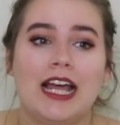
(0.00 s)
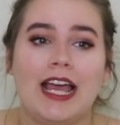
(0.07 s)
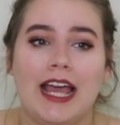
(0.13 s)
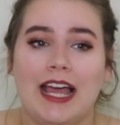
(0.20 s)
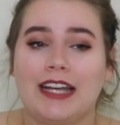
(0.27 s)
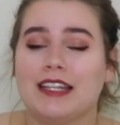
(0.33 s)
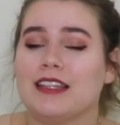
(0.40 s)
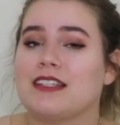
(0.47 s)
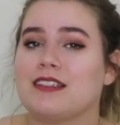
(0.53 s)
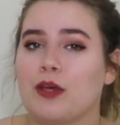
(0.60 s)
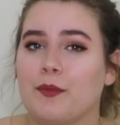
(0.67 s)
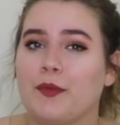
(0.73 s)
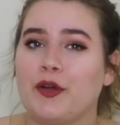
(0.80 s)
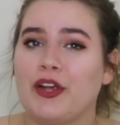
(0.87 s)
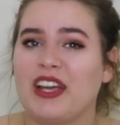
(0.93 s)
And in the
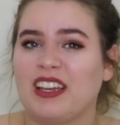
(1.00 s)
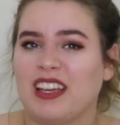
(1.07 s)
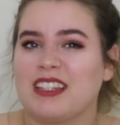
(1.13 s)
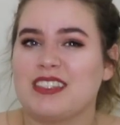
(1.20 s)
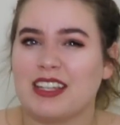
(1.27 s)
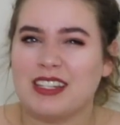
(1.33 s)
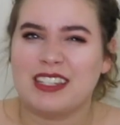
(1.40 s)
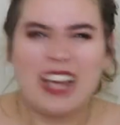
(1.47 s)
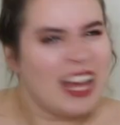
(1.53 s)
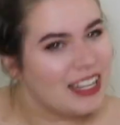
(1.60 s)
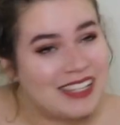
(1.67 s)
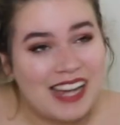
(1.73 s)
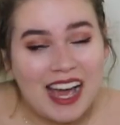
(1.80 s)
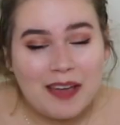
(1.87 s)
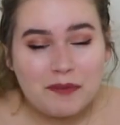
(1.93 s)
summer it gets like 10
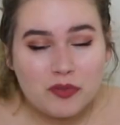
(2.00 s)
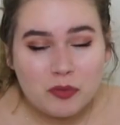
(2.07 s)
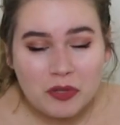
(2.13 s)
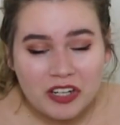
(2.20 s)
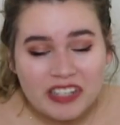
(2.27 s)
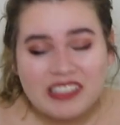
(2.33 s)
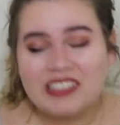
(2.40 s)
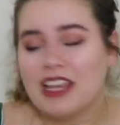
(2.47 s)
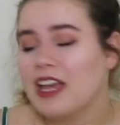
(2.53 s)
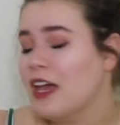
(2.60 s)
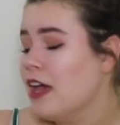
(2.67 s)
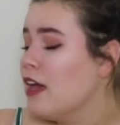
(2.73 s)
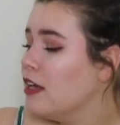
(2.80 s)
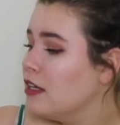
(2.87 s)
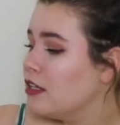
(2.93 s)
times worse.
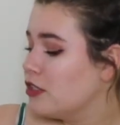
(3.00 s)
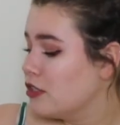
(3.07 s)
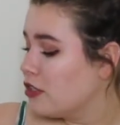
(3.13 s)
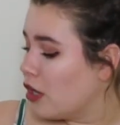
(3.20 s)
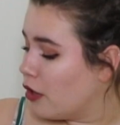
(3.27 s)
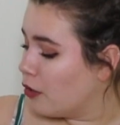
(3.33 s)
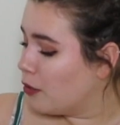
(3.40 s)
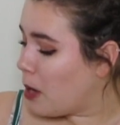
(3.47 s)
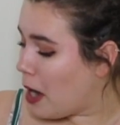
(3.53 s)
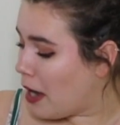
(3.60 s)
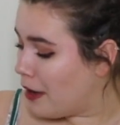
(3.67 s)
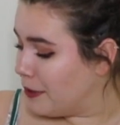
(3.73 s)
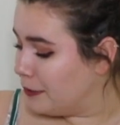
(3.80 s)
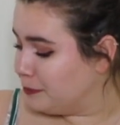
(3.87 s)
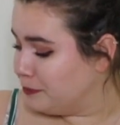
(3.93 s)
So,
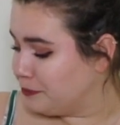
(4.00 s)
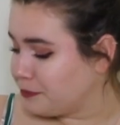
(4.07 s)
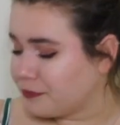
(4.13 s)
um